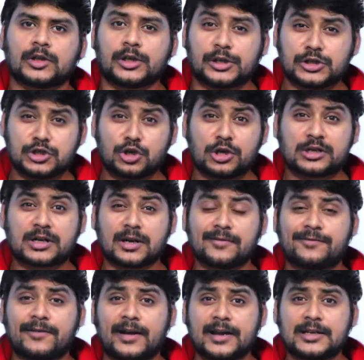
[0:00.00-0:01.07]
It is not
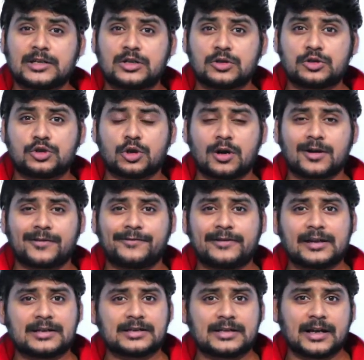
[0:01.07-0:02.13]
confined to
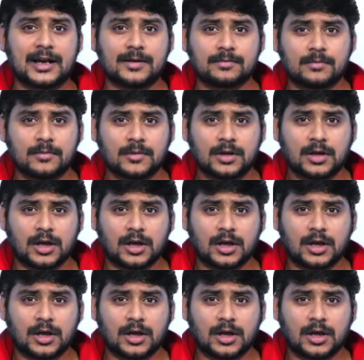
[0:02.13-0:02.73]
geography and time.